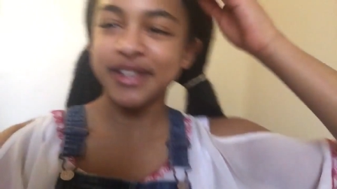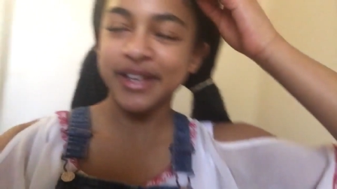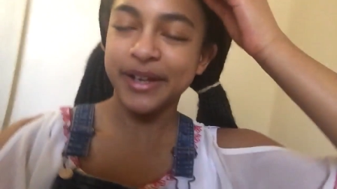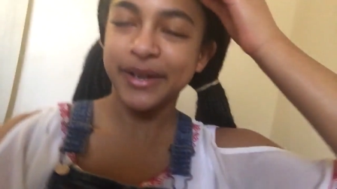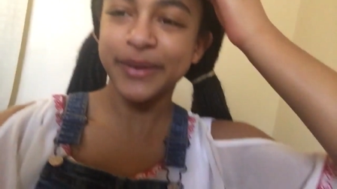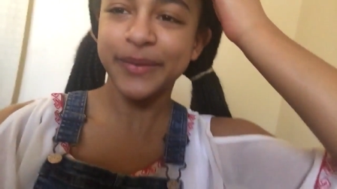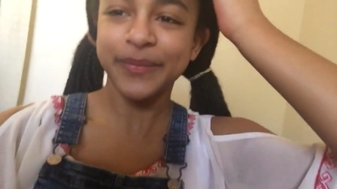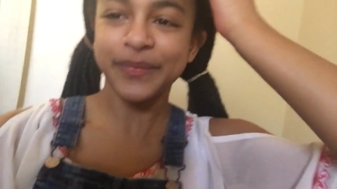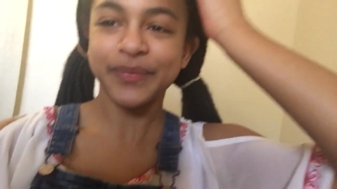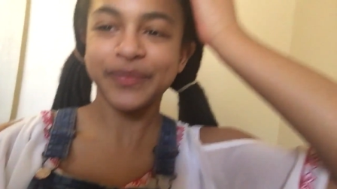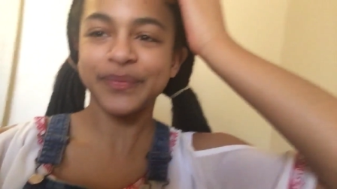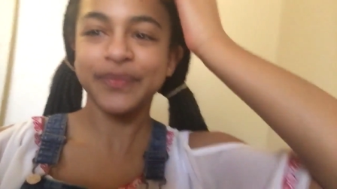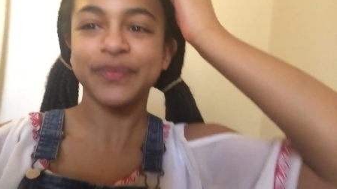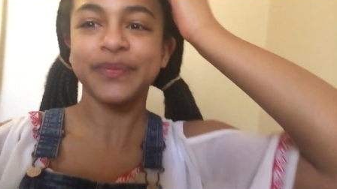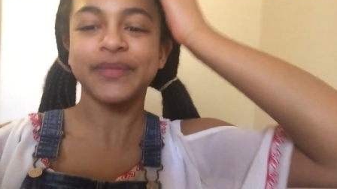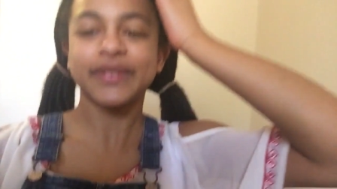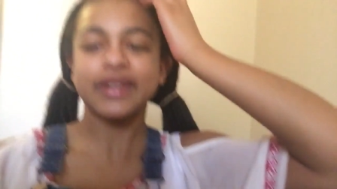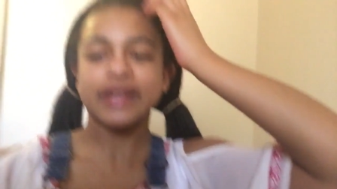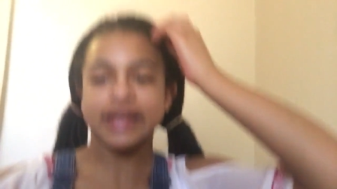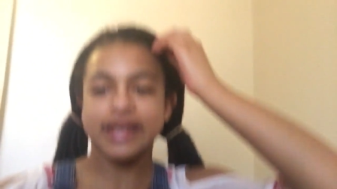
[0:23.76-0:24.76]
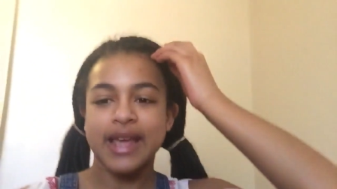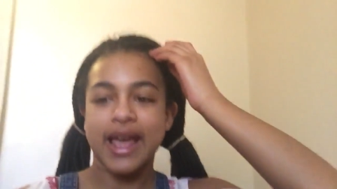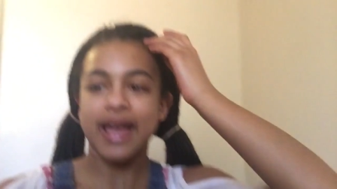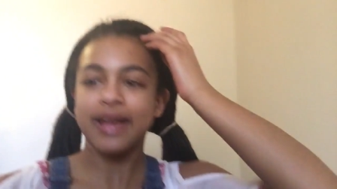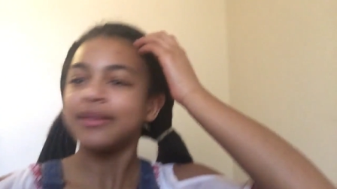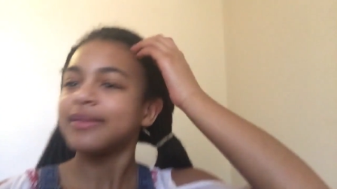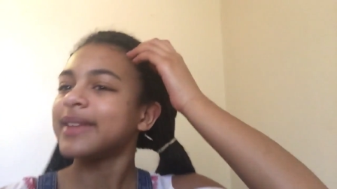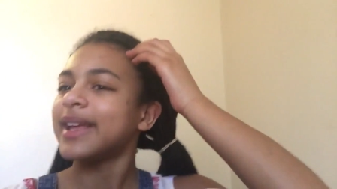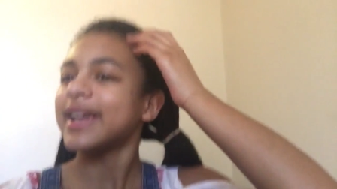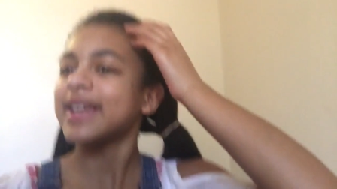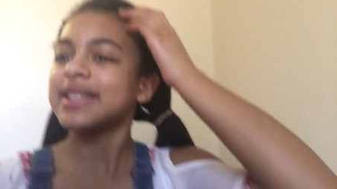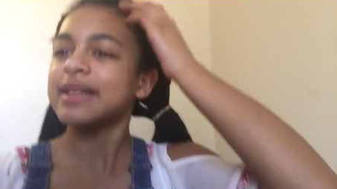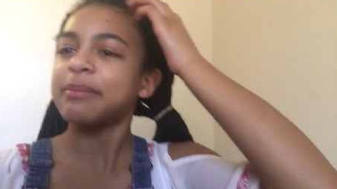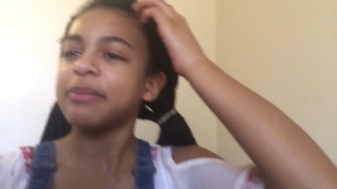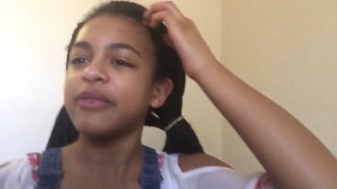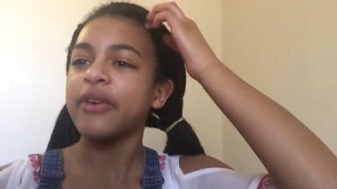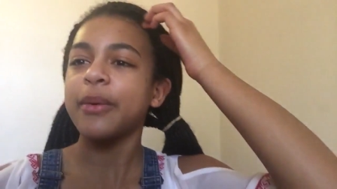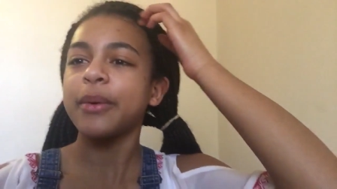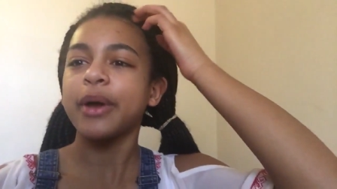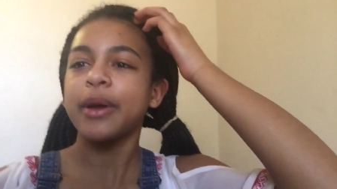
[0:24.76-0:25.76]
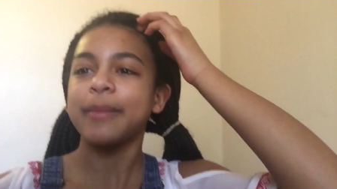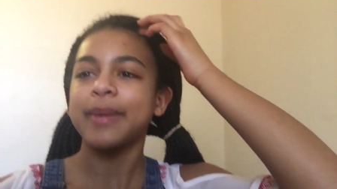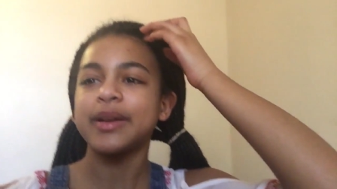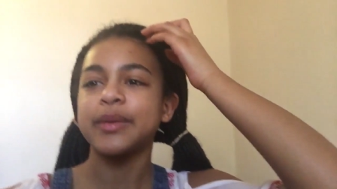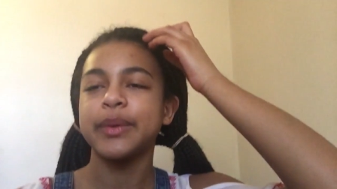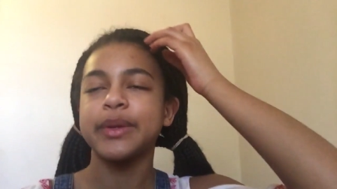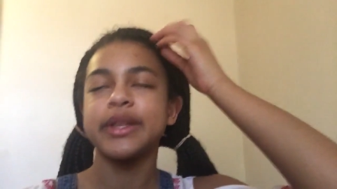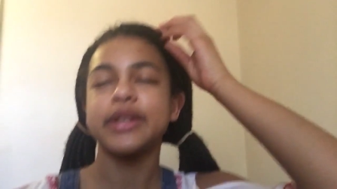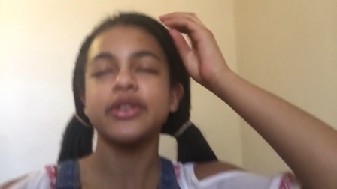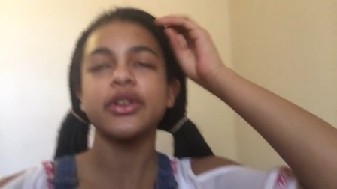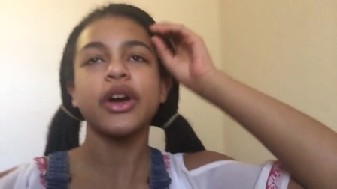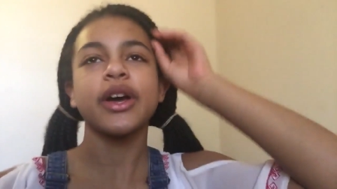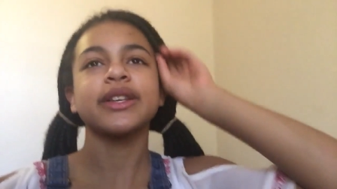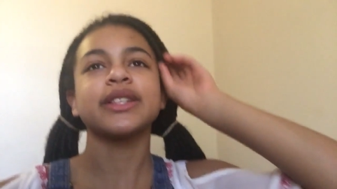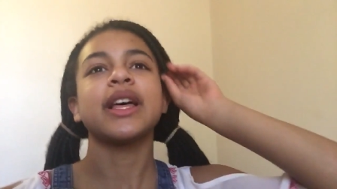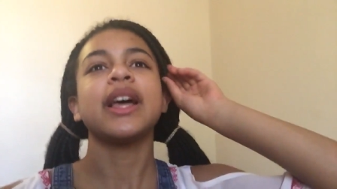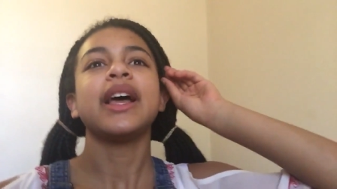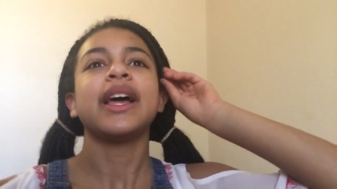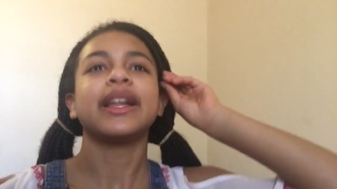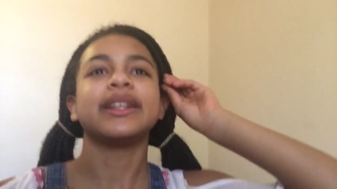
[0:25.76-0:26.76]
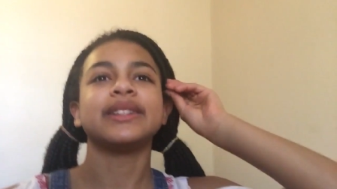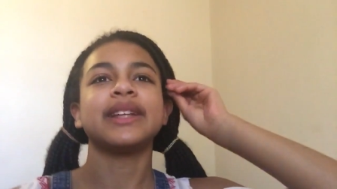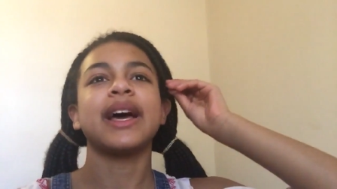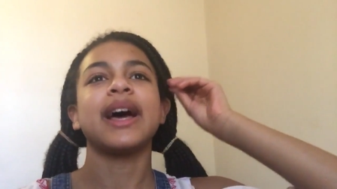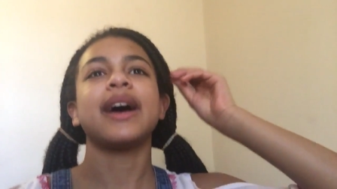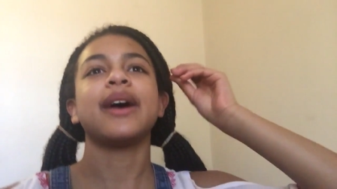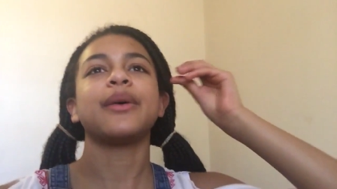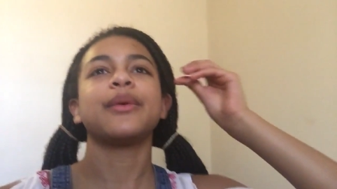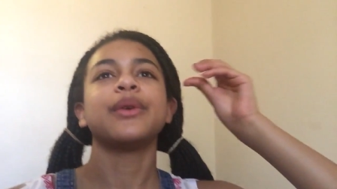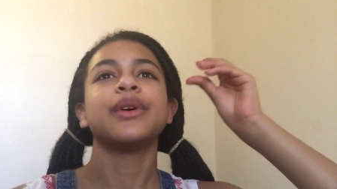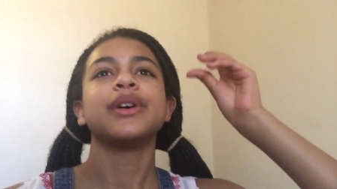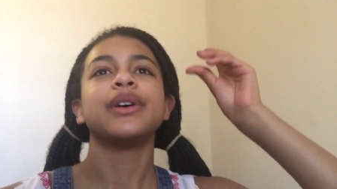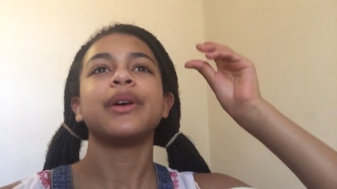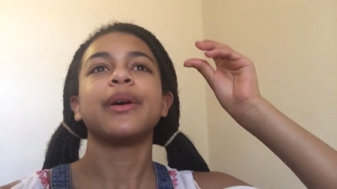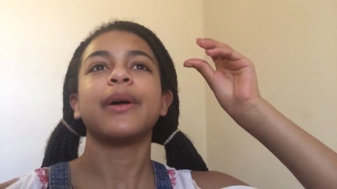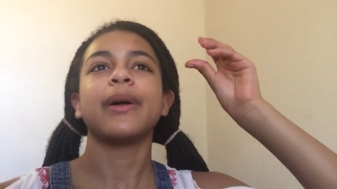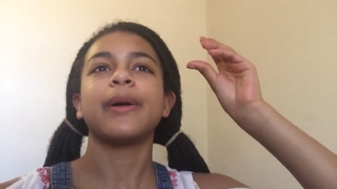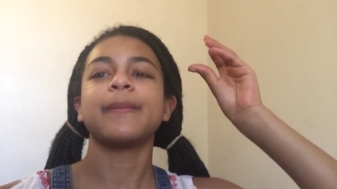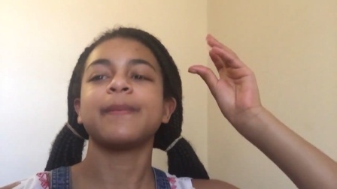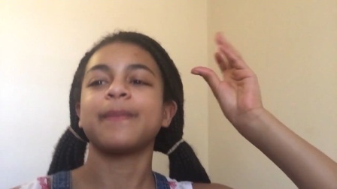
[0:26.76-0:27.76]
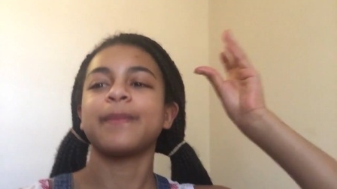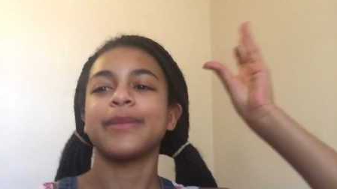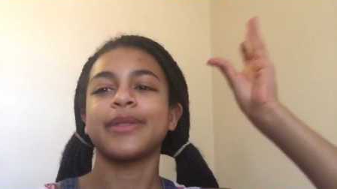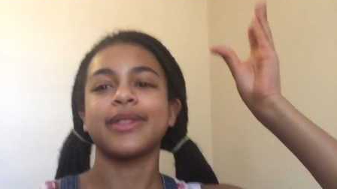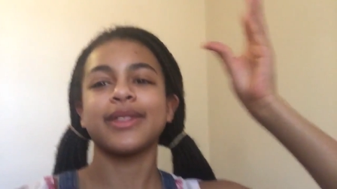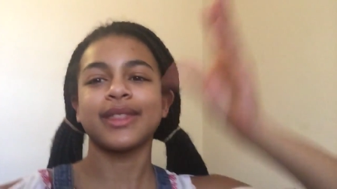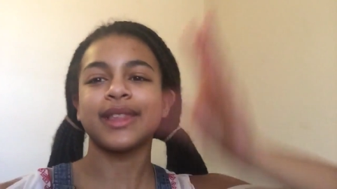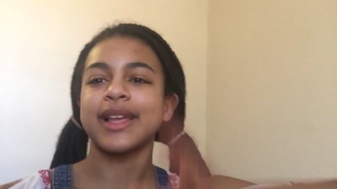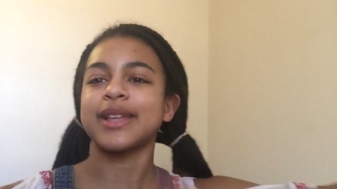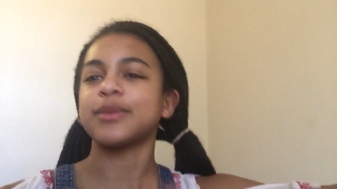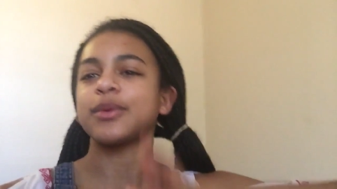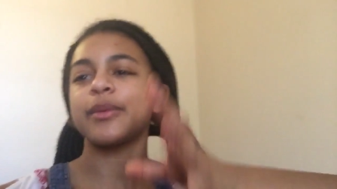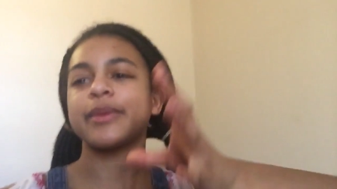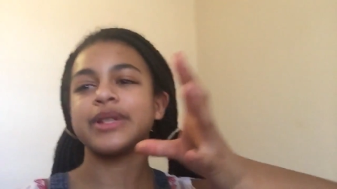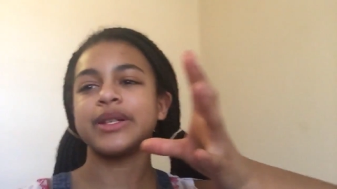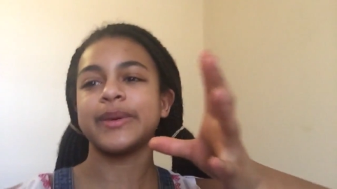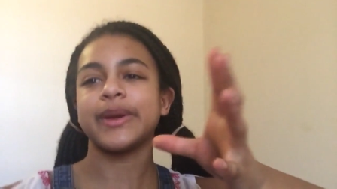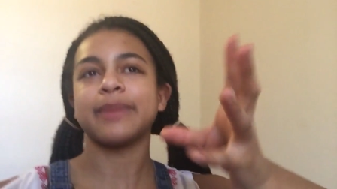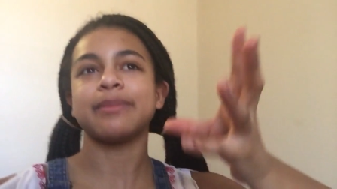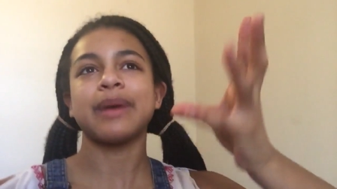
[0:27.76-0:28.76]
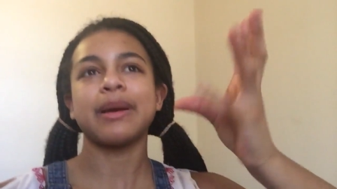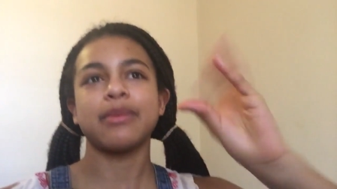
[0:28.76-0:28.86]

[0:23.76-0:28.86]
so yeah, like I said before, we're going back to Auntie Joy's and now that's what we're doing.